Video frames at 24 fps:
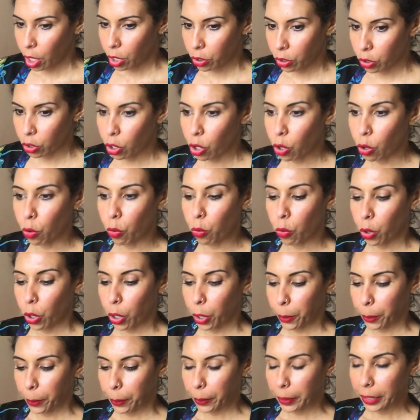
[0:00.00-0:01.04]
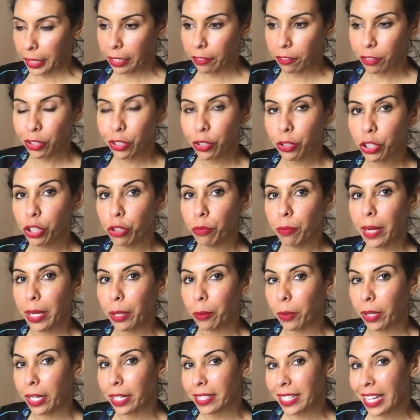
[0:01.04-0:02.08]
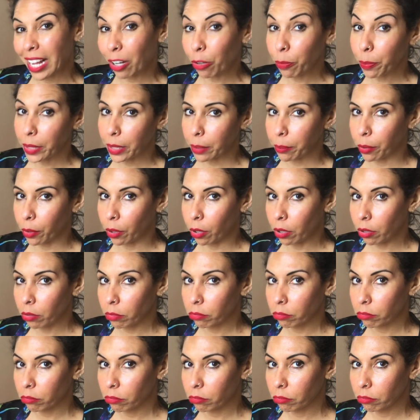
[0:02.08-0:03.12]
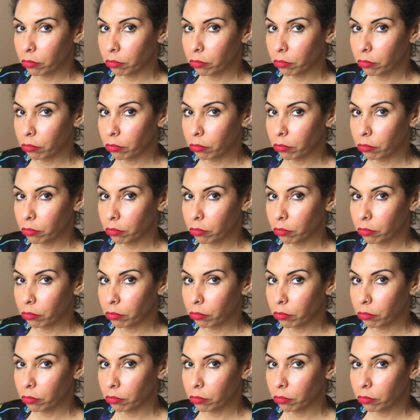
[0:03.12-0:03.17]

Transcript: So even though you may want to tell people,